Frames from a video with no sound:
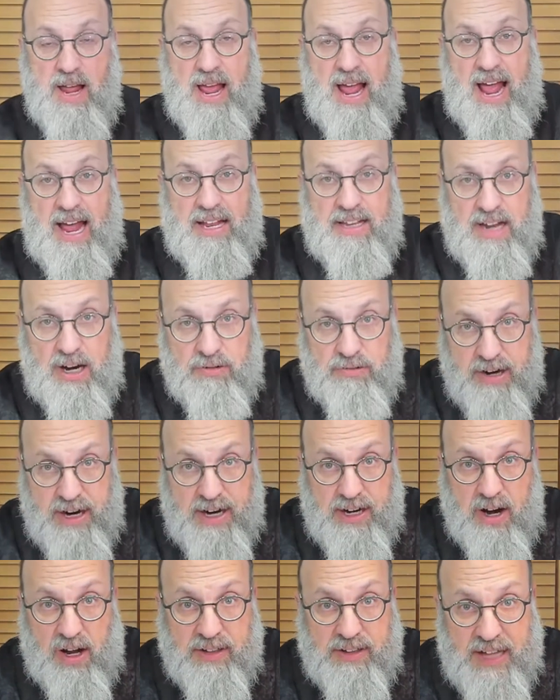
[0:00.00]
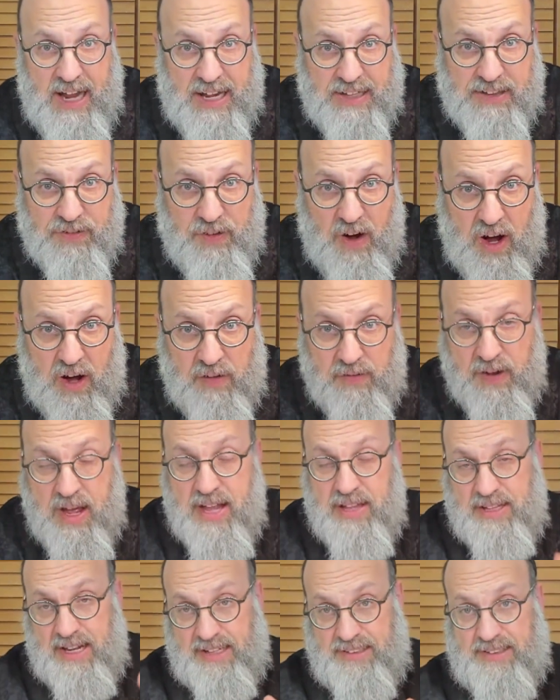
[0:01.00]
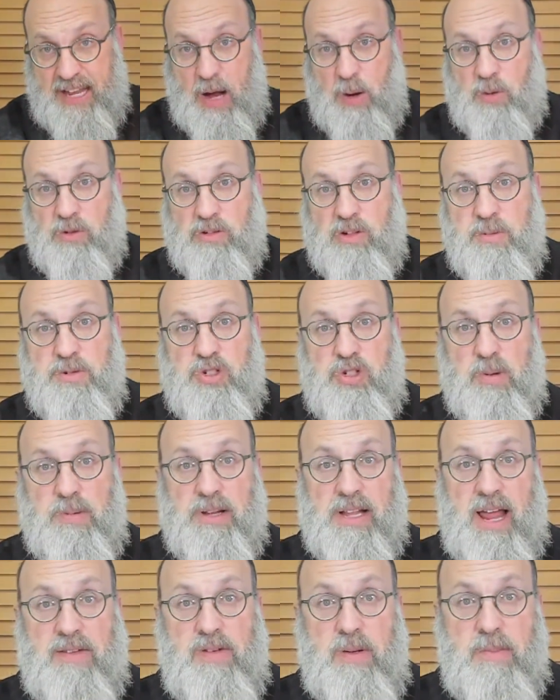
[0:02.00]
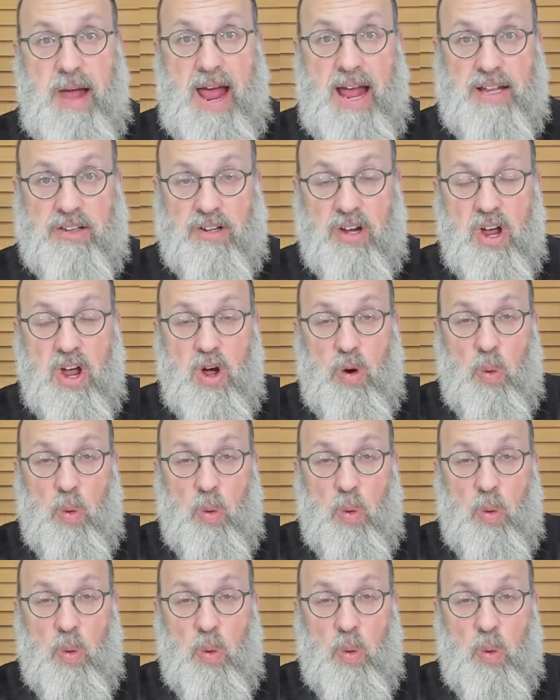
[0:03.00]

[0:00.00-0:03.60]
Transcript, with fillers: And they read on Tezvav. That's not what Rabbi Shimon Levi meant.